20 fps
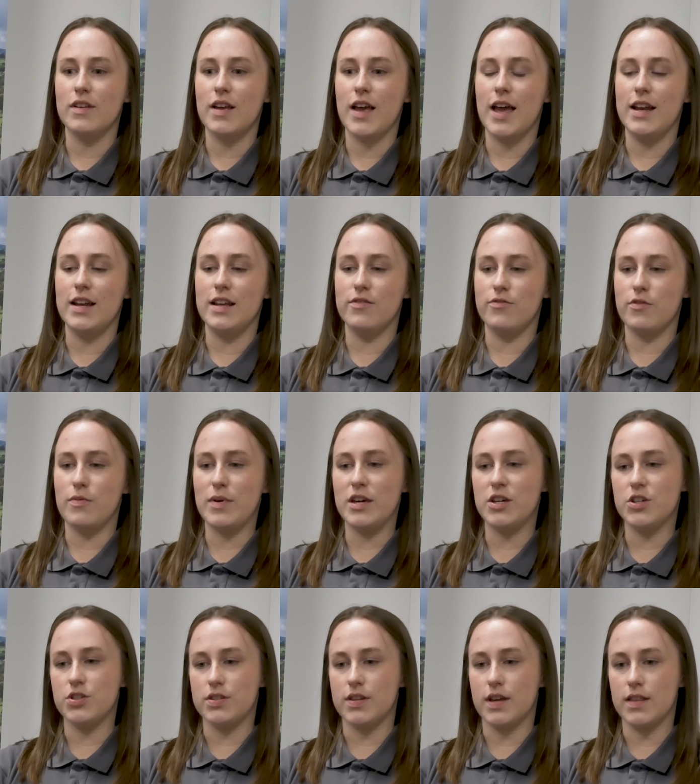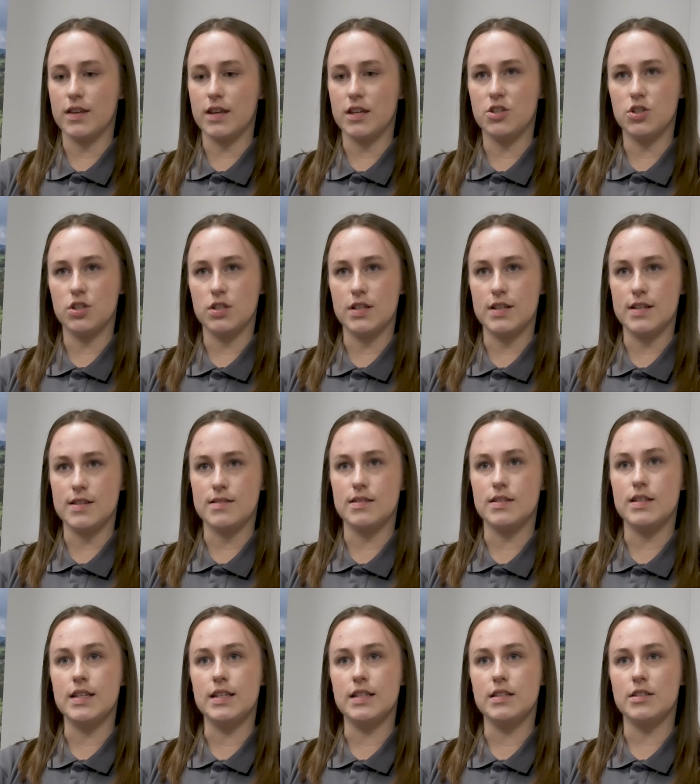Any information that the engineers
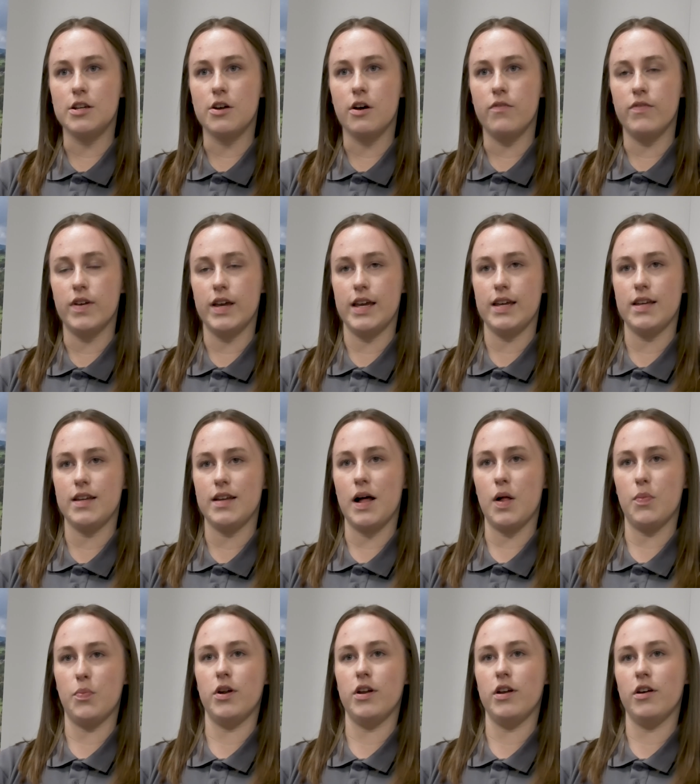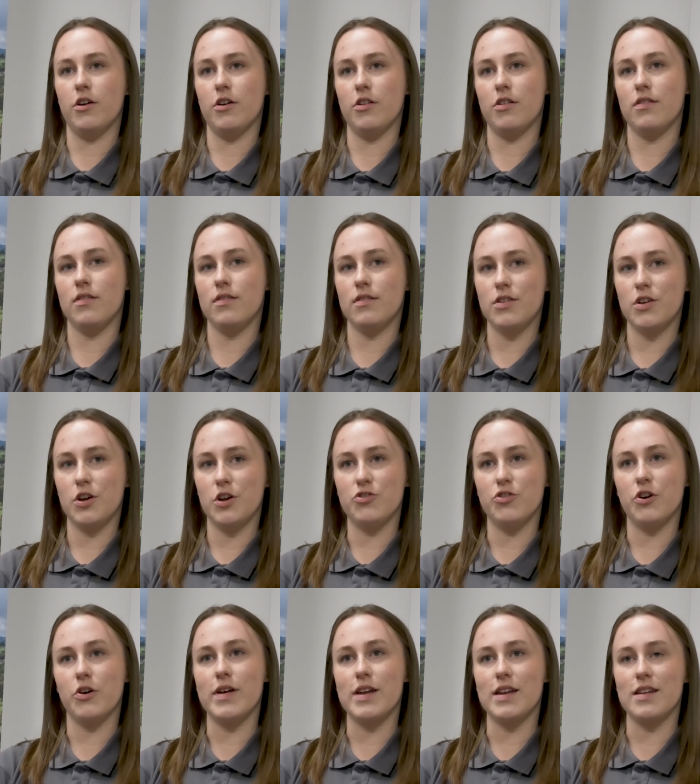need to convey, I'll put it on a
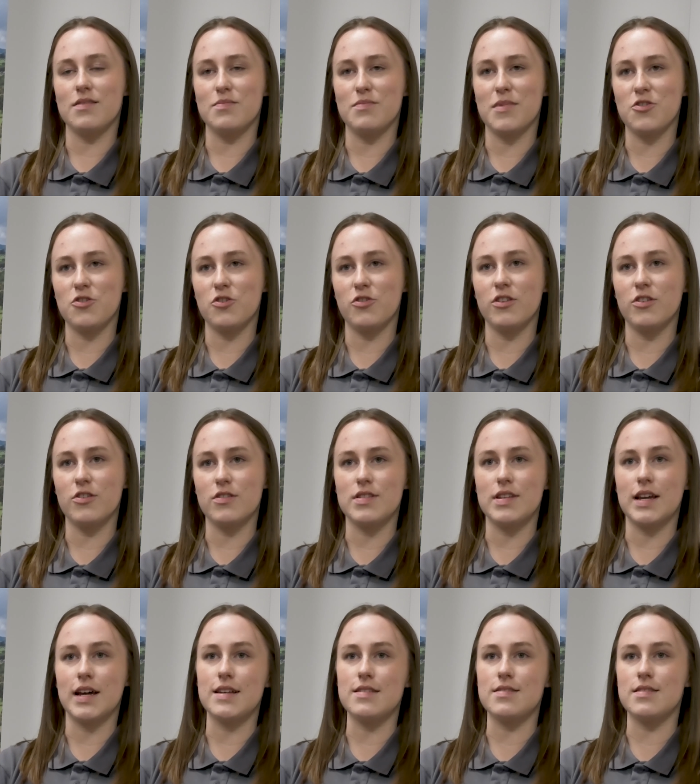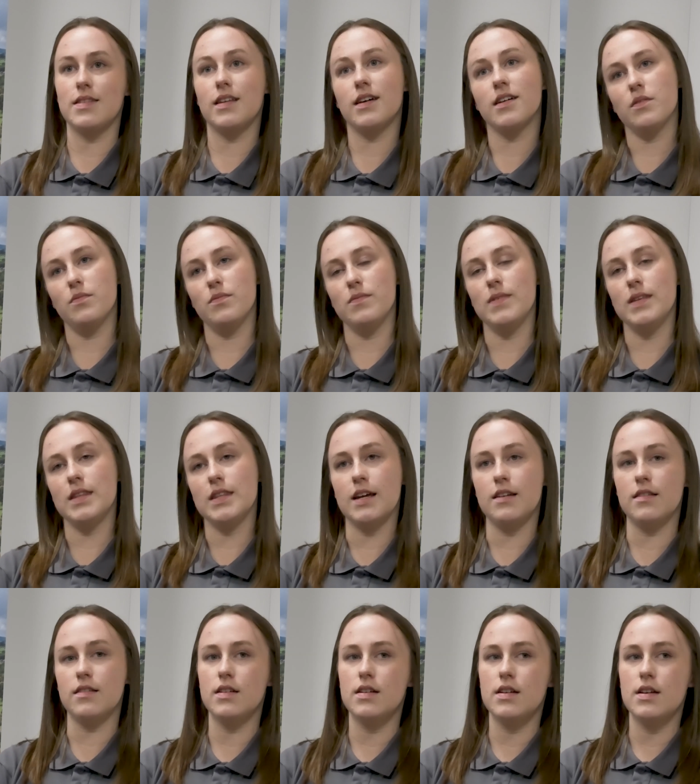drawing, make sure it looks nice, and that can be
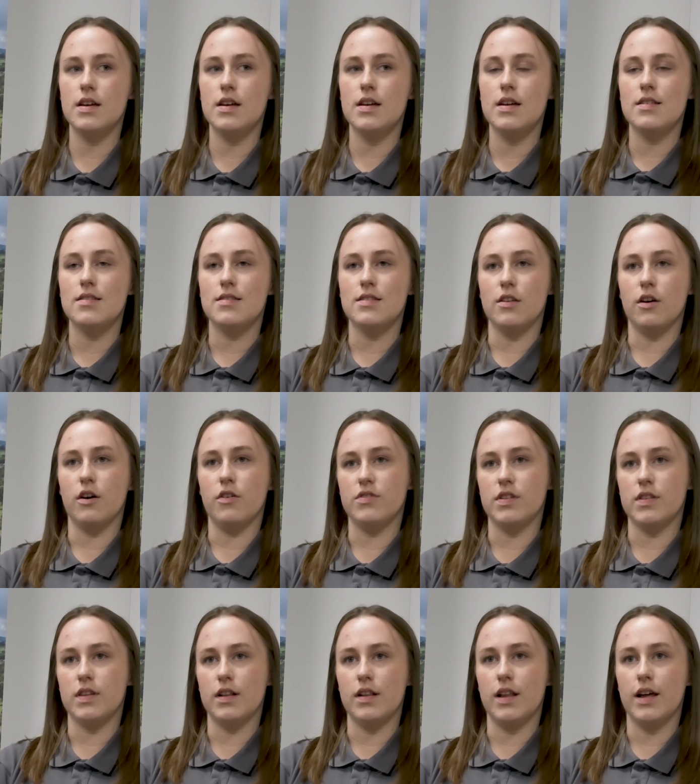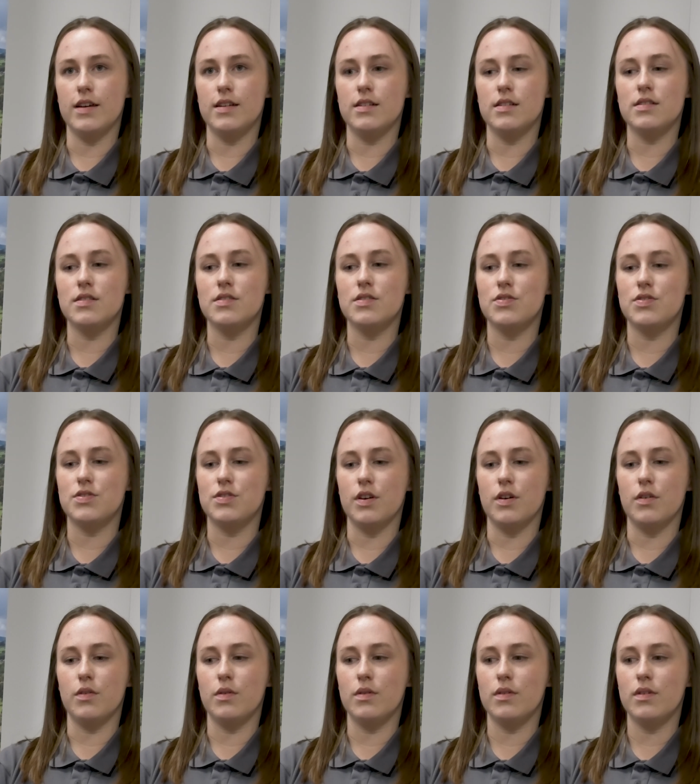then sent off to the client.
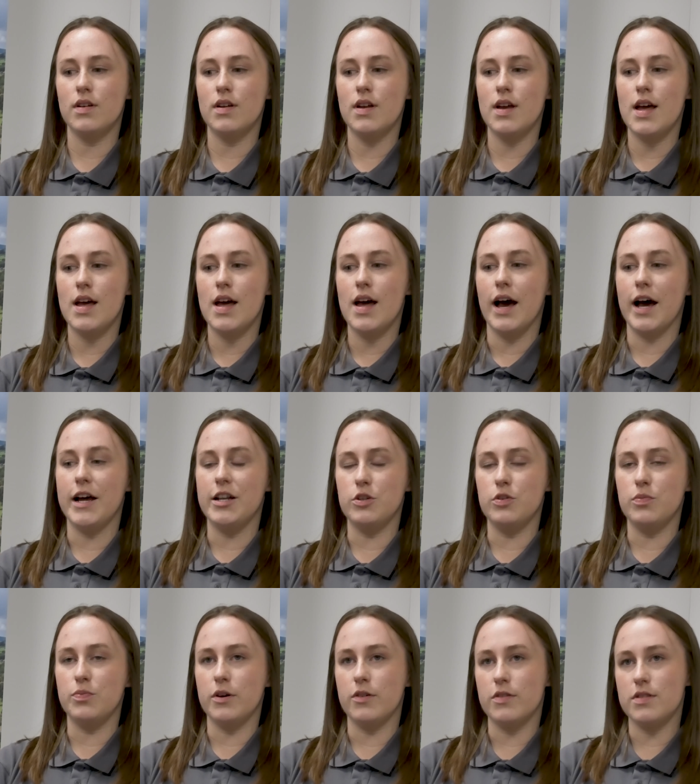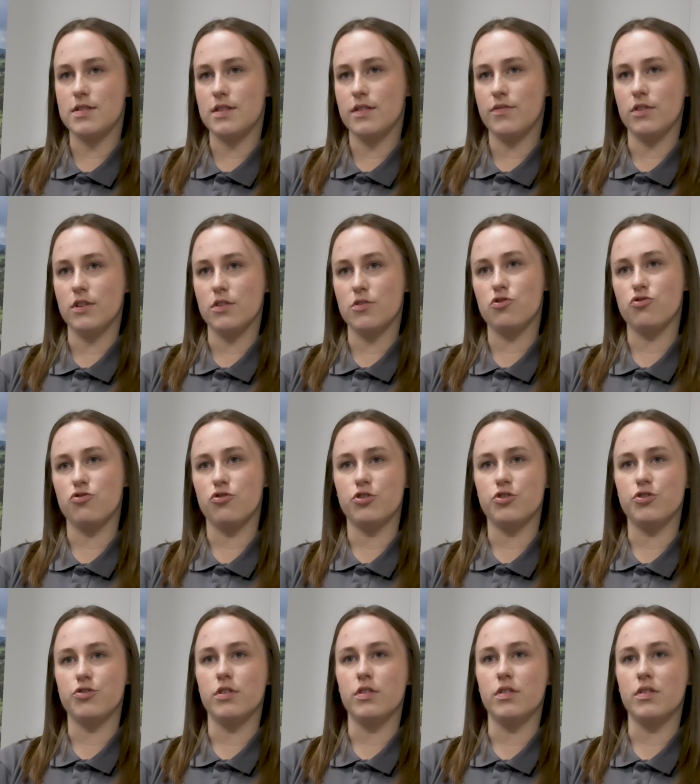So I do both civil and
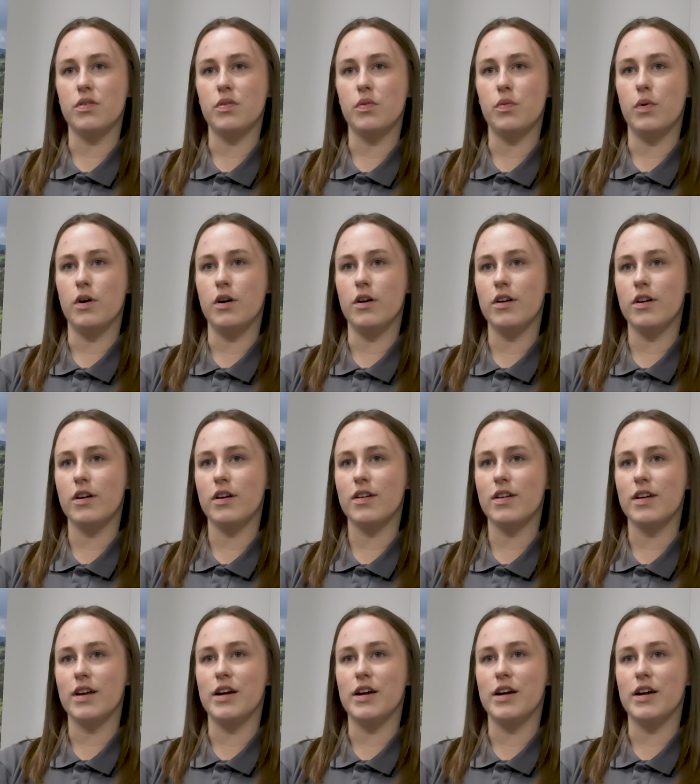structural work.